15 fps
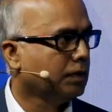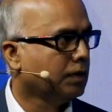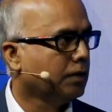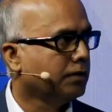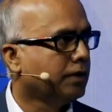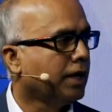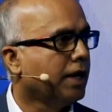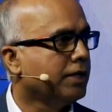
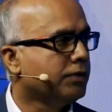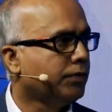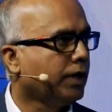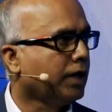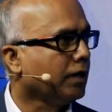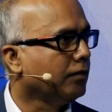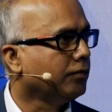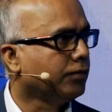The edge will
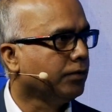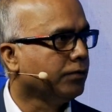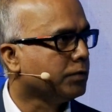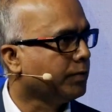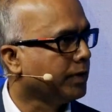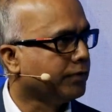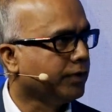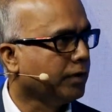come from
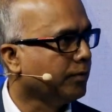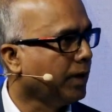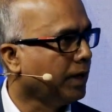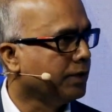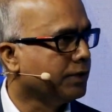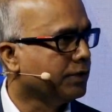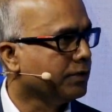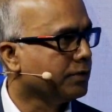specific
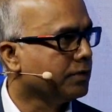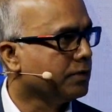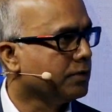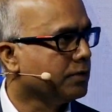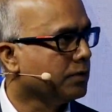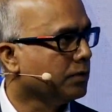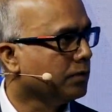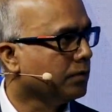managers.
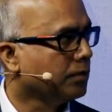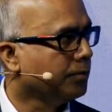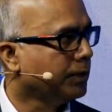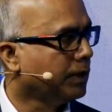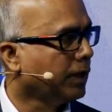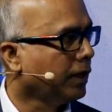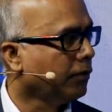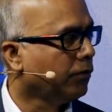So a bit
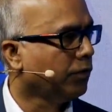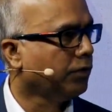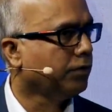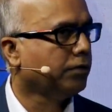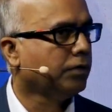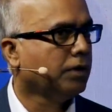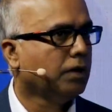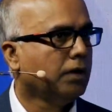like what
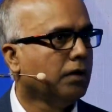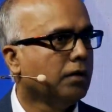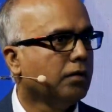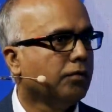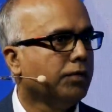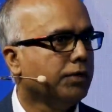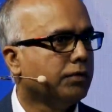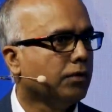
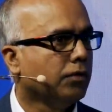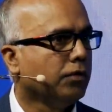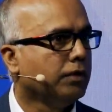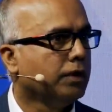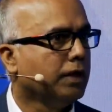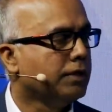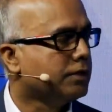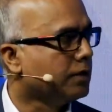we saw in
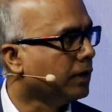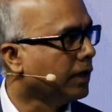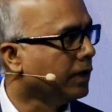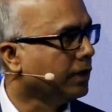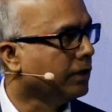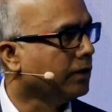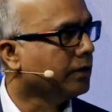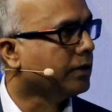the internet
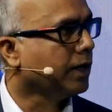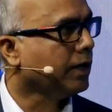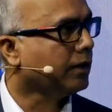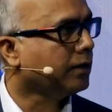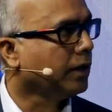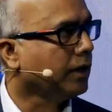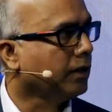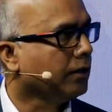and the tech
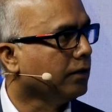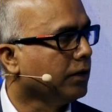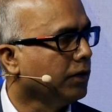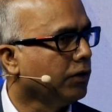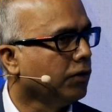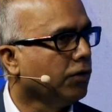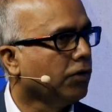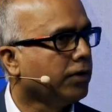thing,
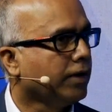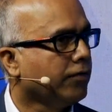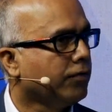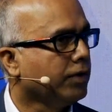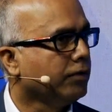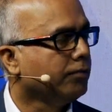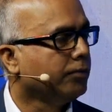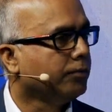not
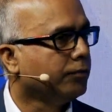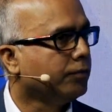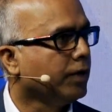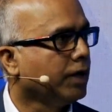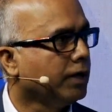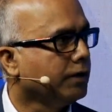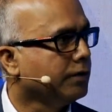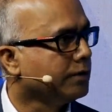every
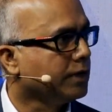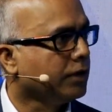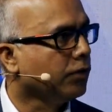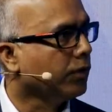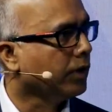fund is a Sequoia